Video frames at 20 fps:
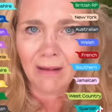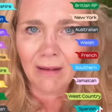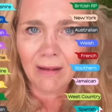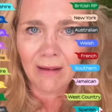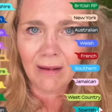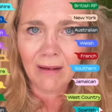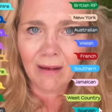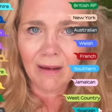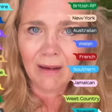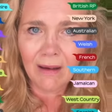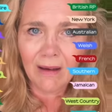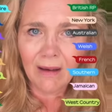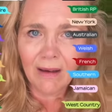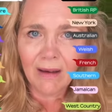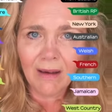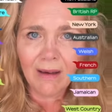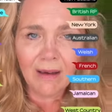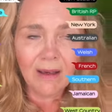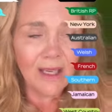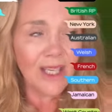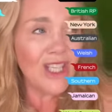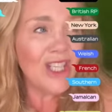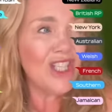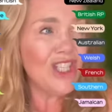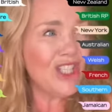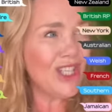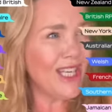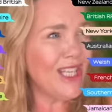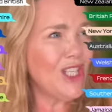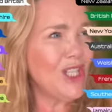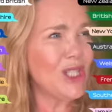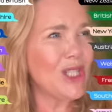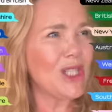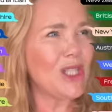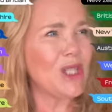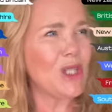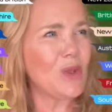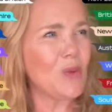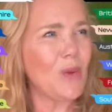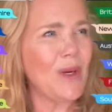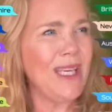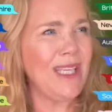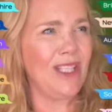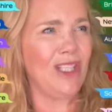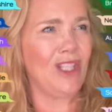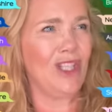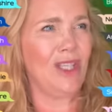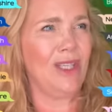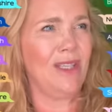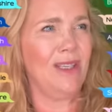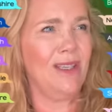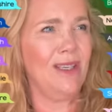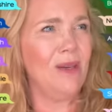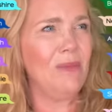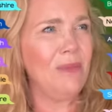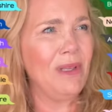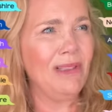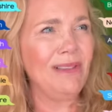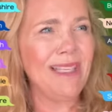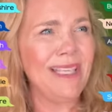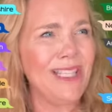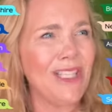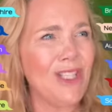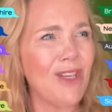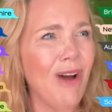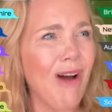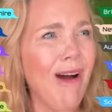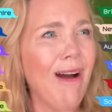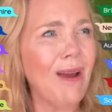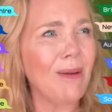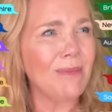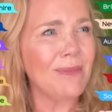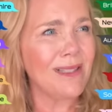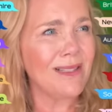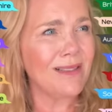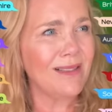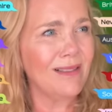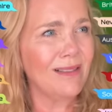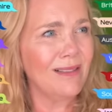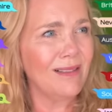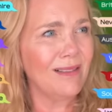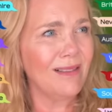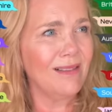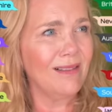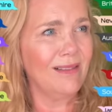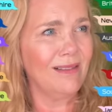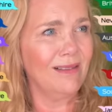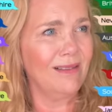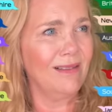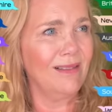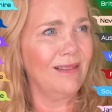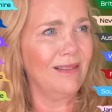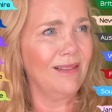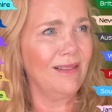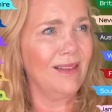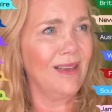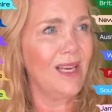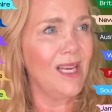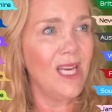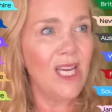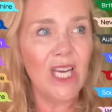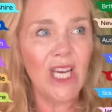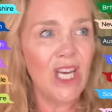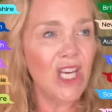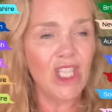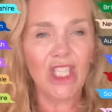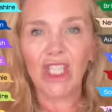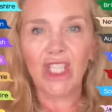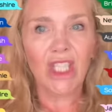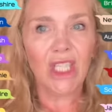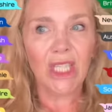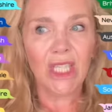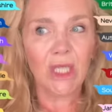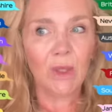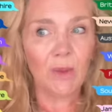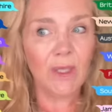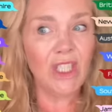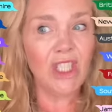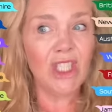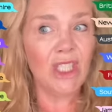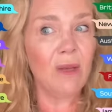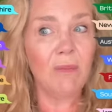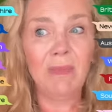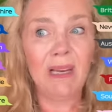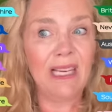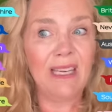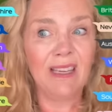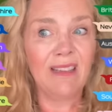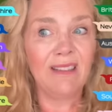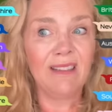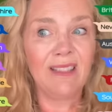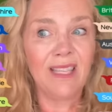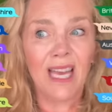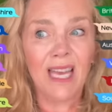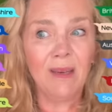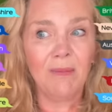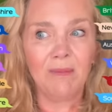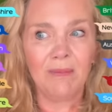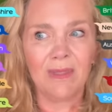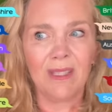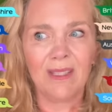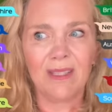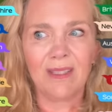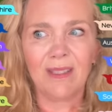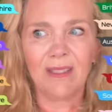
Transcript: Australian. She just switched a million times. Welsh. She just switched a million times.